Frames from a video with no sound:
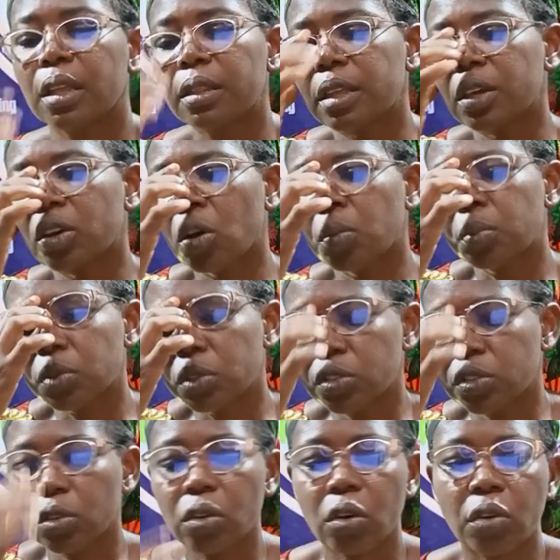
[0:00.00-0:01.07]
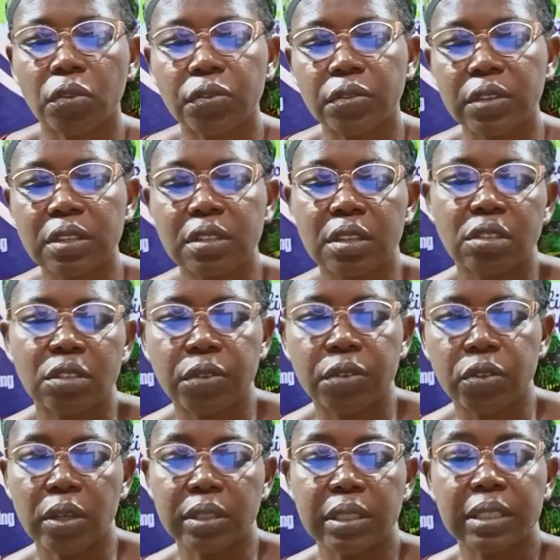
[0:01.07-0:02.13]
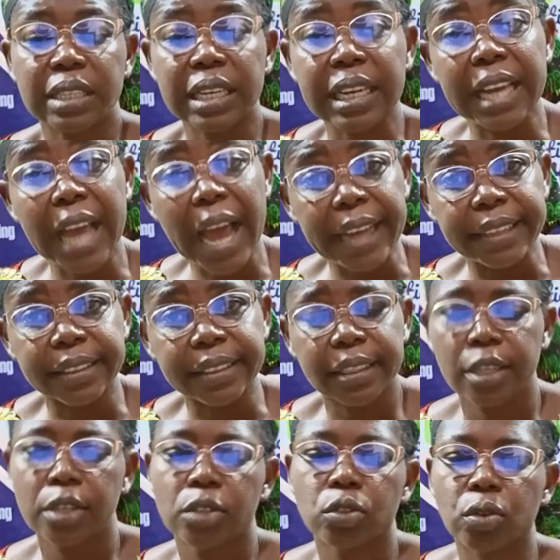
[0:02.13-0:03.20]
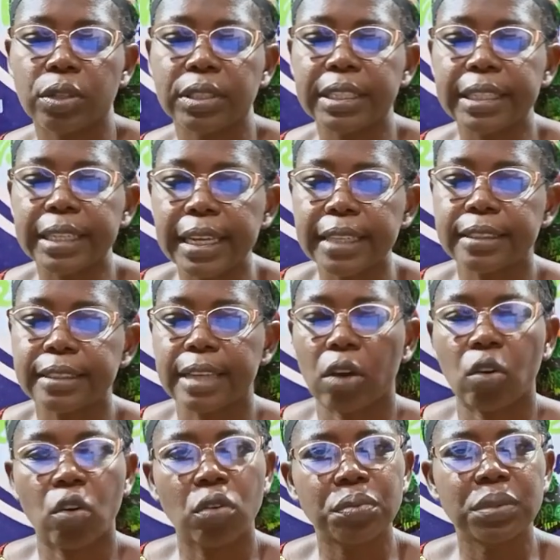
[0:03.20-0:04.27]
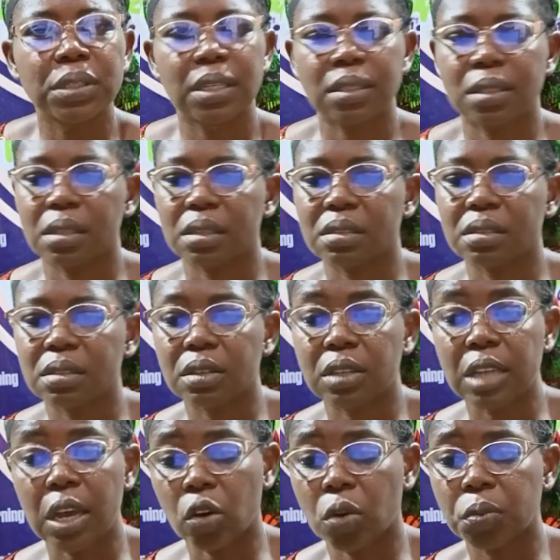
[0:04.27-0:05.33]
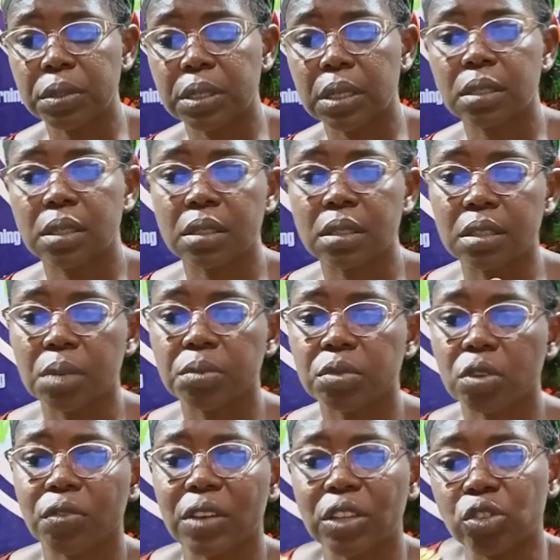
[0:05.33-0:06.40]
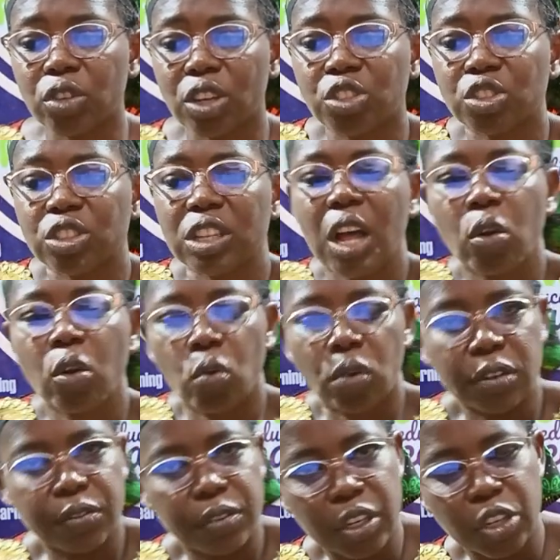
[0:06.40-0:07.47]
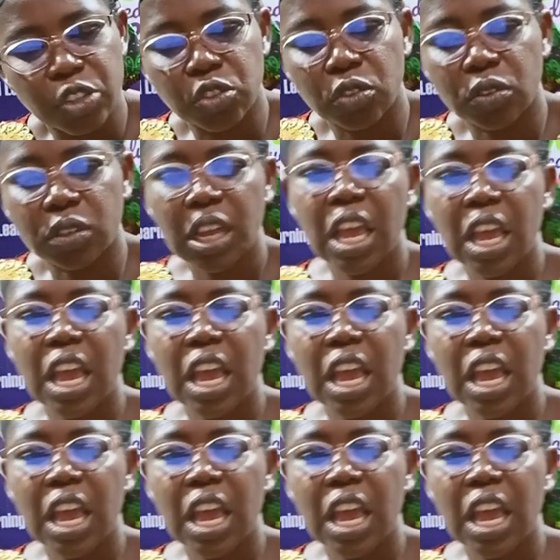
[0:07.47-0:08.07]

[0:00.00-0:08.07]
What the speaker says: The composition of these individuals is a guide to indicate their competence in terms of educational qualification